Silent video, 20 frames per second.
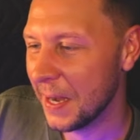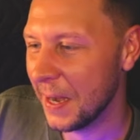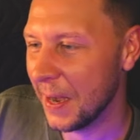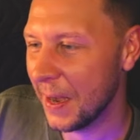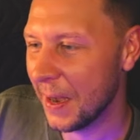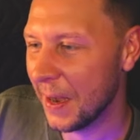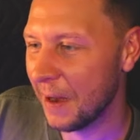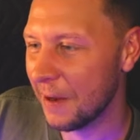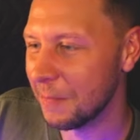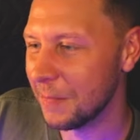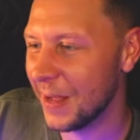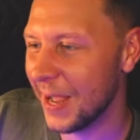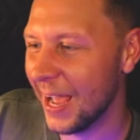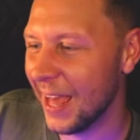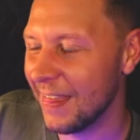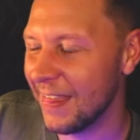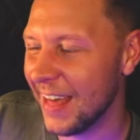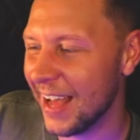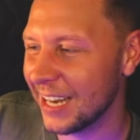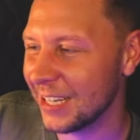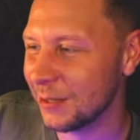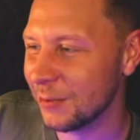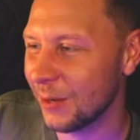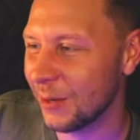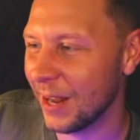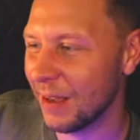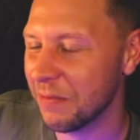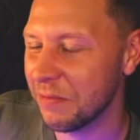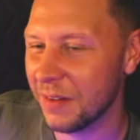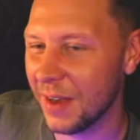Um and that's what
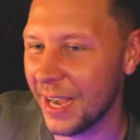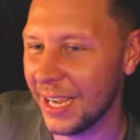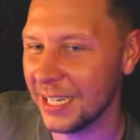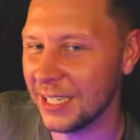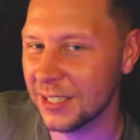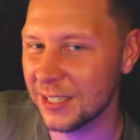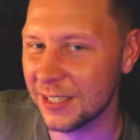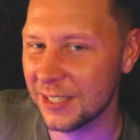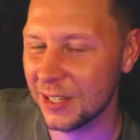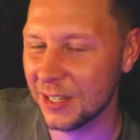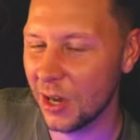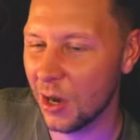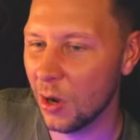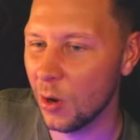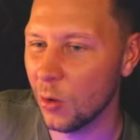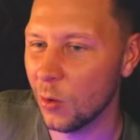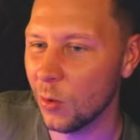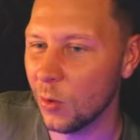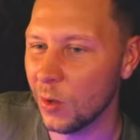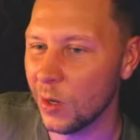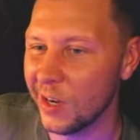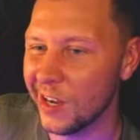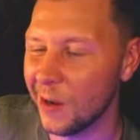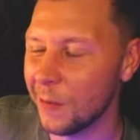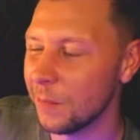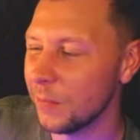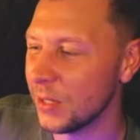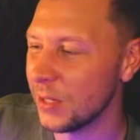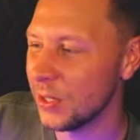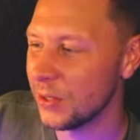I find so
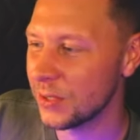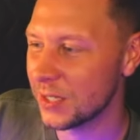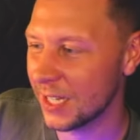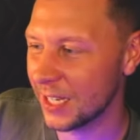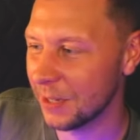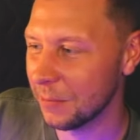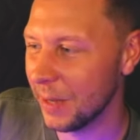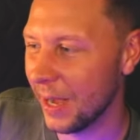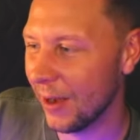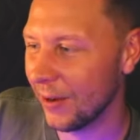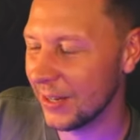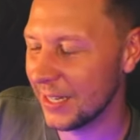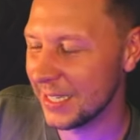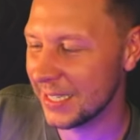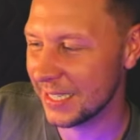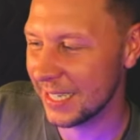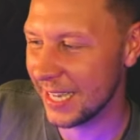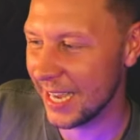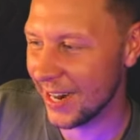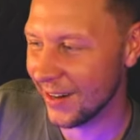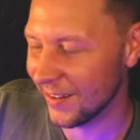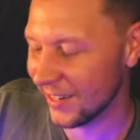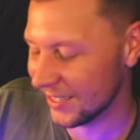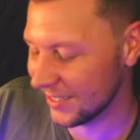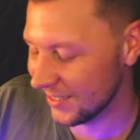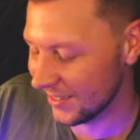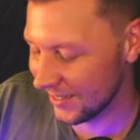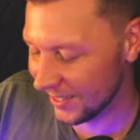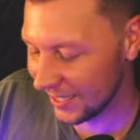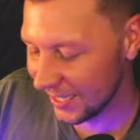amusing about his
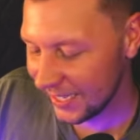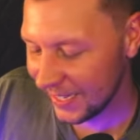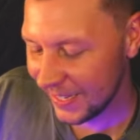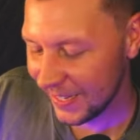character.